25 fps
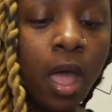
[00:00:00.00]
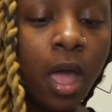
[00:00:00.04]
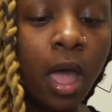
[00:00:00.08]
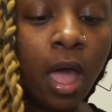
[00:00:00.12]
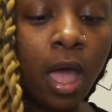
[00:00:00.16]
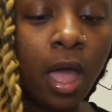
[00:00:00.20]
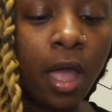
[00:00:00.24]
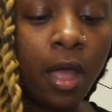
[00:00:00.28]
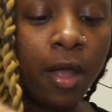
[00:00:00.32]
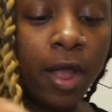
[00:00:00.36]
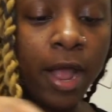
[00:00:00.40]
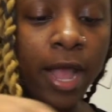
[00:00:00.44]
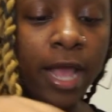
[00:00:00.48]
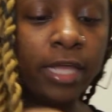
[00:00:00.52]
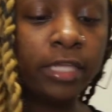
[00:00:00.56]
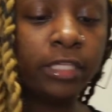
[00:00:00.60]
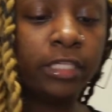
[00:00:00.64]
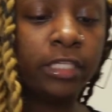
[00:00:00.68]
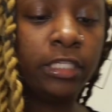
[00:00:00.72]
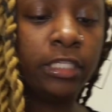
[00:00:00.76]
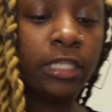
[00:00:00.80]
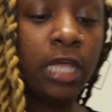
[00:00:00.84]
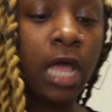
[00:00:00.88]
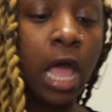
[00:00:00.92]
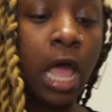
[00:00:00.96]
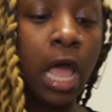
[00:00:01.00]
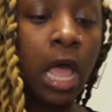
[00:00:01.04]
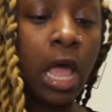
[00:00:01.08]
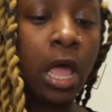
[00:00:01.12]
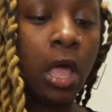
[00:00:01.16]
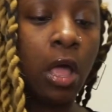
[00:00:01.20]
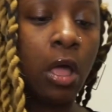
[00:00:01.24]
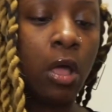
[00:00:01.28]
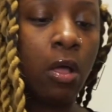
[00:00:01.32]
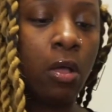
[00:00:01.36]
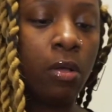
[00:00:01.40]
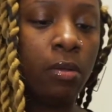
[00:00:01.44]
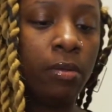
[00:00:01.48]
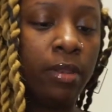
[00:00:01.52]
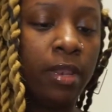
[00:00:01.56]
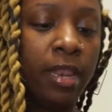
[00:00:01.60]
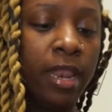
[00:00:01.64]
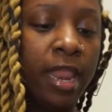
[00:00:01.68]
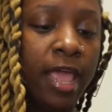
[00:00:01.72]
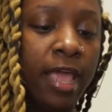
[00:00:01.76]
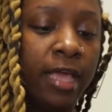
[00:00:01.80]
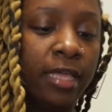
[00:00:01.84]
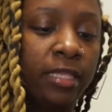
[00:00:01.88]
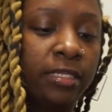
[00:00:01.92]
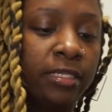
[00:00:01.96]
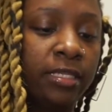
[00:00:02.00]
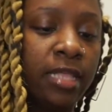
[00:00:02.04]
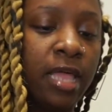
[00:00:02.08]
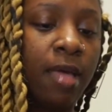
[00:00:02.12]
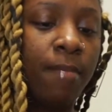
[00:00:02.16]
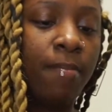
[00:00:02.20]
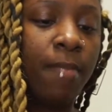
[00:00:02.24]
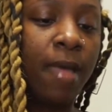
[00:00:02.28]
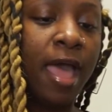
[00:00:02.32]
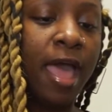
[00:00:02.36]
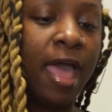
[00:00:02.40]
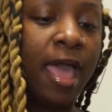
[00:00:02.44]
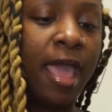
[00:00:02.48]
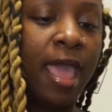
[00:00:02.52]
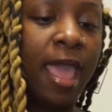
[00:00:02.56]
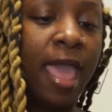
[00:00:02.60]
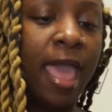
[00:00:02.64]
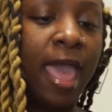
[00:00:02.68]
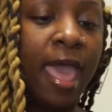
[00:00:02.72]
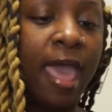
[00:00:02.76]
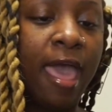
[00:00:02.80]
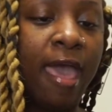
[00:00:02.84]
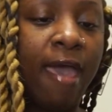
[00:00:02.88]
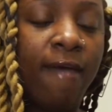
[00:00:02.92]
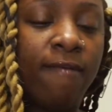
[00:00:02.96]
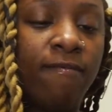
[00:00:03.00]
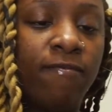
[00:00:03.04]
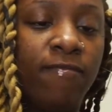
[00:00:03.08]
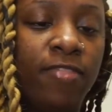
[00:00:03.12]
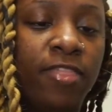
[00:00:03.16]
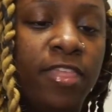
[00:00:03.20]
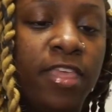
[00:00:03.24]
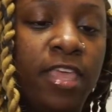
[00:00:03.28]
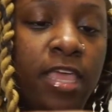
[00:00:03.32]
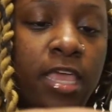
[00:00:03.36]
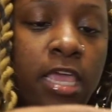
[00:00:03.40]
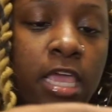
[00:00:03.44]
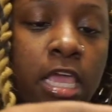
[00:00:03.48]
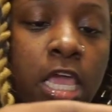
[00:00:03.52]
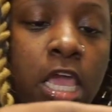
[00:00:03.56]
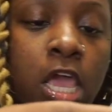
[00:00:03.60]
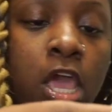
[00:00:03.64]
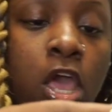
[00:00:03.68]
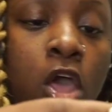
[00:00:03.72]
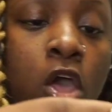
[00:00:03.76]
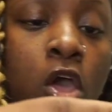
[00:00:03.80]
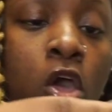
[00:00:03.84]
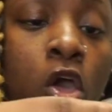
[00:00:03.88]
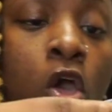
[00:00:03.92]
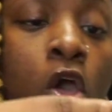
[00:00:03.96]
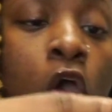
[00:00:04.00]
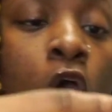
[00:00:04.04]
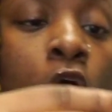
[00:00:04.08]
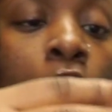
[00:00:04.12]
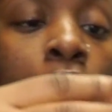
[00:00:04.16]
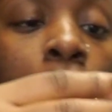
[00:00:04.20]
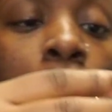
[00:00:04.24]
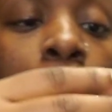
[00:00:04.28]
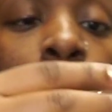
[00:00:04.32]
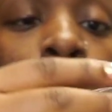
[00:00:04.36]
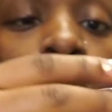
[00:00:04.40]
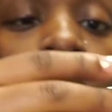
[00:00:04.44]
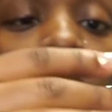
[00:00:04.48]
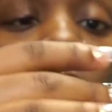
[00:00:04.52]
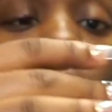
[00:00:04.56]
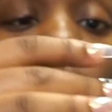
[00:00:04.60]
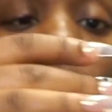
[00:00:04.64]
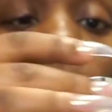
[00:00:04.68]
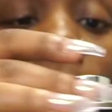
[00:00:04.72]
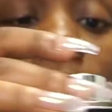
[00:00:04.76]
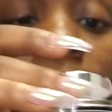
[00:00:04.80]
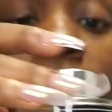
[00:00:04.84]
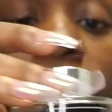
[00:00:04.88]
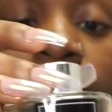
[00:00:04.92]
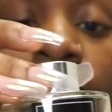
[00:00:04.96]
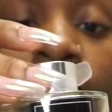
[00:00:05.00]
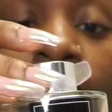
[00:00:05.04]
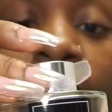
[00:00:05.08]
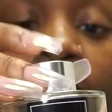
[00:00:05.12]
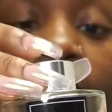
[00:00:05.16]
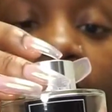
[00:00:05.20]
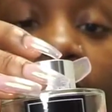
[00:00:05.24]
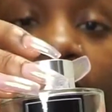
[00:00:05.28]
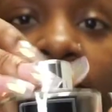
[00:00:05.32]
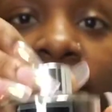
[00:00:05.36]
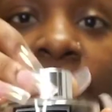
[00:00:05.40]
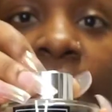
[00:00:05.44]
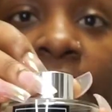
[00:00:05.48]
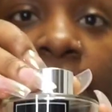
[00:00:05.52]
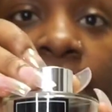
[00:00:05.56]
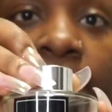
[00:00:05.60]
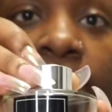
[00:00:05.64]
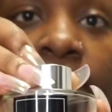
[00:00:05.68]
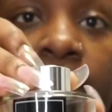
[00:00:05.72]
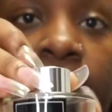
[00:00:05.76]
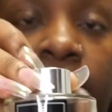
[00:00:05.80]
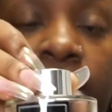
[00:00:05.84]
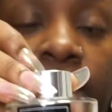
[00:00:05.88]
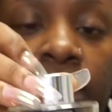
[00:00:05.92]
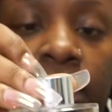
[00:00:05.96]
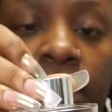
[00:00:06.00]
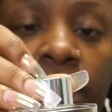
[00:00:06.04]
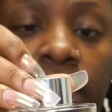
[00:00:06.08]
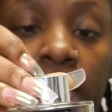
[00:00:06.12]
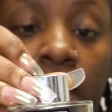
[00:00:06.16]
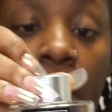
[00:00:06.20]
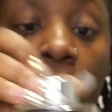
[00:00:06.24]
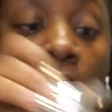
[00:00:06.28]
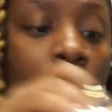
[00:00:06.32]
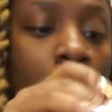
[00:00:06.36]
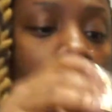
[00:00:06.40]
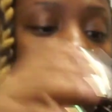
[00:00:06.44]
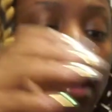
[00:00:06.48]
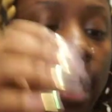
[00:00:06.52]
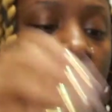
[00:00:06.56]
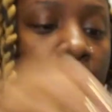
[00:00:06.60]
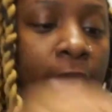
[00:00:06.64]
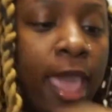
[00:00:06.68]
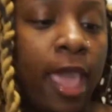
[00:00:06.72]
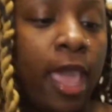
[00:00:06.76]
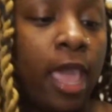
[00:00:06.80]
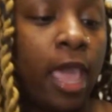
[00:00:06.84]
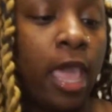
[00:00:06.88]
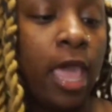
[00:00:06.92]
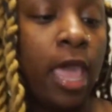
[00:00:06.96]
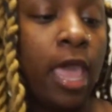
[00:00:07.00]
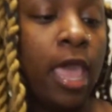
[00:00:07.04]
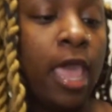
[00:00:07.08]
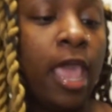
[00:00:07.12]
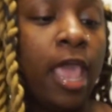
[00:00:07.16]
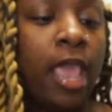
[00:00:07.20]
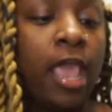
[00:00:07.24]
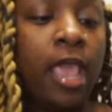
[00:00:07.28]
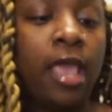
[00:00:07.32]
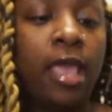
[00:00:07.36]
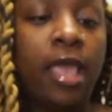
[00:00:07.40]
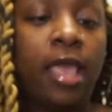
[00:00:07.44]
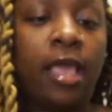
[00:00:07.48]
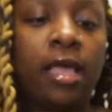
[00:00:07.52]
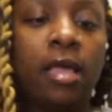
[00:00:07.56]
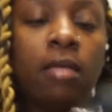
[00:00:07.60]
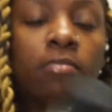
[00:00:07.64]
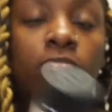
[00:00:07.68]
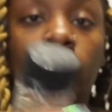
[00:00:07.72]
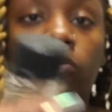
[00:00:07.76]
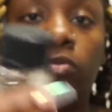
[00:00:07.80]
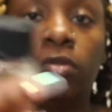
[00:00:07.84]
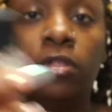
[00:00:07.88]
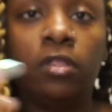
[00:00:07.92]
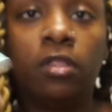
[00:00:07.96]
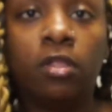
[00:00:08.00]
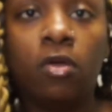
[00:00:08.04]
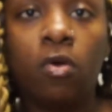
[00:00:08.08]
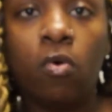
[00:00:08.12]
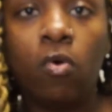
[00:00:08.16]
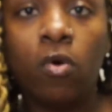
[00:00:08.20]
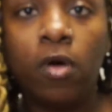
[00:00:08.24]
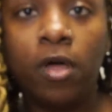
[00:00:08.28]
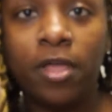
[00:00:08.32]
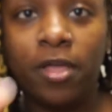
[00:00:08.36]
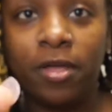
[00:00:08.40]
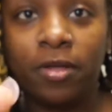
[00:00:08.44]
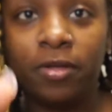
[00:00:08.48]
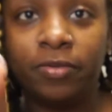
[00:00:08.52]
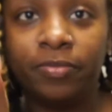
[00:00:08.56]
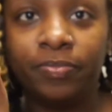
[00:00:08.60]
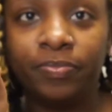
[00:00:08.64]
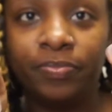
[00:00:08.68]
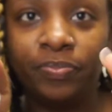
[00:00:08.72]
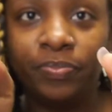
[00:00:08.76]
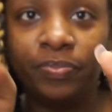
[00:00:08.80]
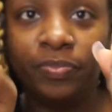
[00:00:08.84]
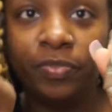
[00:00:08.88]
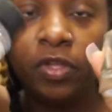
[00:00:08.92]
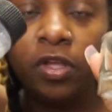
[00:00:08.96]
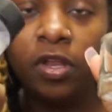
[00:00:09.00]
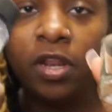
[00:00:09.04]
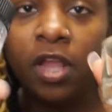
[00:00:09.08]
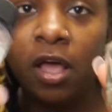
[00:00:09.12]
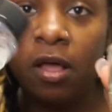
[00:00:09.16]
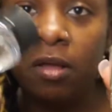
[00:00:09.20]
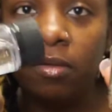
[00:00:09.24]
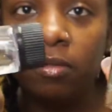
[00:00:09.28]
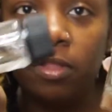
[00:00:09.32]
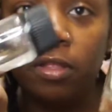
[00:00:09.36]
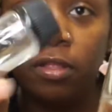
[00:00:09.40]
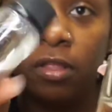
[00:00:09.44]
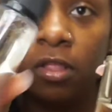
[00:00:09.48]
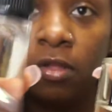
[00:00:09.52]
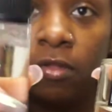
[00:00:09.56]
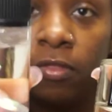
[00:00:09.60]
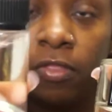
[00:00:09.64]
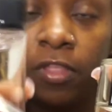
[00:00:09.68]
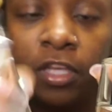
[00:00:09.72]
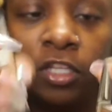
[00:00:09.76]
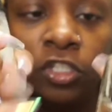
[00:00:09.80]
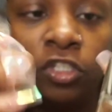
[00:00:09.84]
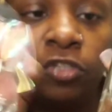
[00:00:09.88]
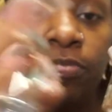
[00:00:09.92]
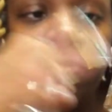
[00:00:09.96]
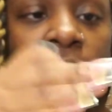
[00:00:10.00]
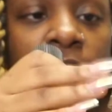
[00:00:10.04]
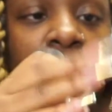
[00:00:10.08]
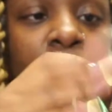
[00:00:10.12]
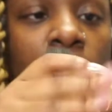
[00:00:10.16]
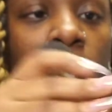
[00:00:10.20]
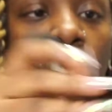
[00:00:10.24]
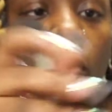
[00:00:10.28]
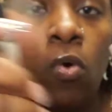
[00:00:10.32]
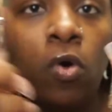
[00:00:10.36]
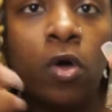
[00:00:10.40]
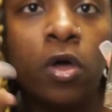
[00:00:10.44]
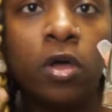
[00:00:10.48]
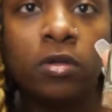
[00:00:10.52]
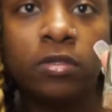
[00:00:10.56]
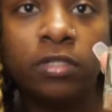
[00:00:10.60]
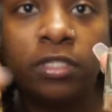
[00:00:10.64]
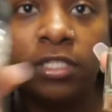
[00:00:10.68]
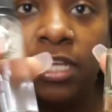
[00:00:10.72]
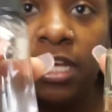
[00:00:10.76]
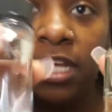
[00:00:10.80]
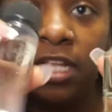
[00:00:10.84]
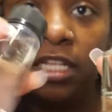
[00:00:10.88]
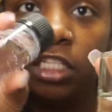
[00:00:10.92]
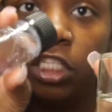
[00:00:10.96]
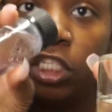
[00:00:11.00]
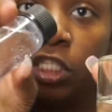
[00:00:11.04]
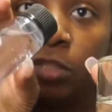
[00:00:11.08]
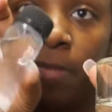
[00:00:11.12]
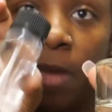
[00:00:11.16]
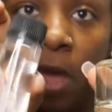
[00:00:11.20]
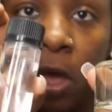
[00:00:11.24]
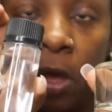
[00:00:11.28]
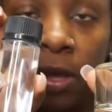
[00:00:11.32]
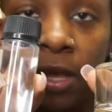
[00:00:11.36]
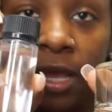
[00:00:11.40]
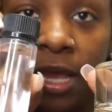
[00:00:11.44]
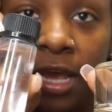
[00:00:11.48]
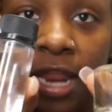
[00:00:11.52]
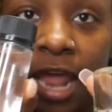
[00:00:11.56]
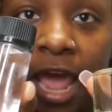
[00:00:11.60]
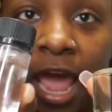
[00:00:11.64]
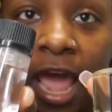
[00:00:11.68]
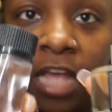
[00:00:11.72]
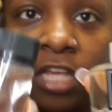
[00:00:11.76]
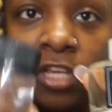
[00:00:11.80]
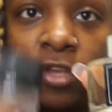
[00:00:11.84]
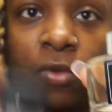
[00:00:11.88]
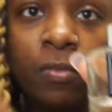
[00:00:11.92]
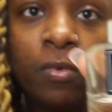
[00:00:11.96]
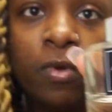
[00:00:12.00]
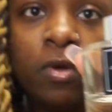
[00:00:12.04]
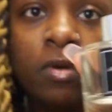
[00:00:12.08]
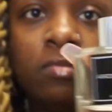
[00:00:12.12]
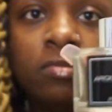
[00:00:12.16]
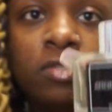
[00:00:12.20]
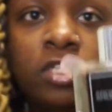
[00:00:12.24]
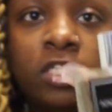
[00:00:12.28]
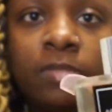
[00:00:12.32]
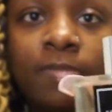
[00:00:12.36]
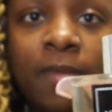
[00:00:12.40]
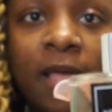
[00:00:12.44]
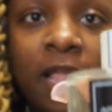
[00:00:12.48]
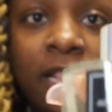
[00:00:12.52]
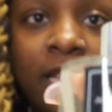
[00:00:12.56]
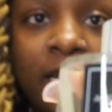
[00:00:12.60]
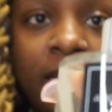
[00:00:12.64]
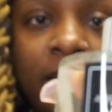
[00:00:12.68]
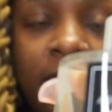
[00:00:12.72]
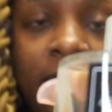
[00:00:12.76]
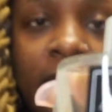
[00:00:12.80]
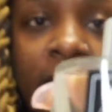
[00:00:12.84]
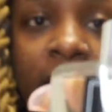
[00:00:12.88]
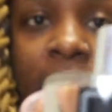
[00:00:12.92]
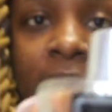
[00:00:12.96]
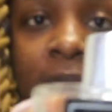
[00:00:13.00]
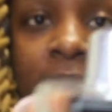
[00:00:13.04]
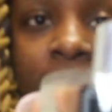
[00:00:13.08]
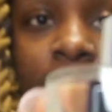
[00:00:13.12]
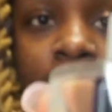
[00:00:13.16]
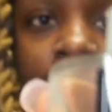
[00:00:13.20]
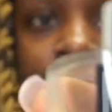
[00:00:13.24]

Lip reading: Alright, so next up I have the Aroma 360. Oh, okay. It comes with the oil. You know, the little things you put the oils in, smell good, have your room smelling good.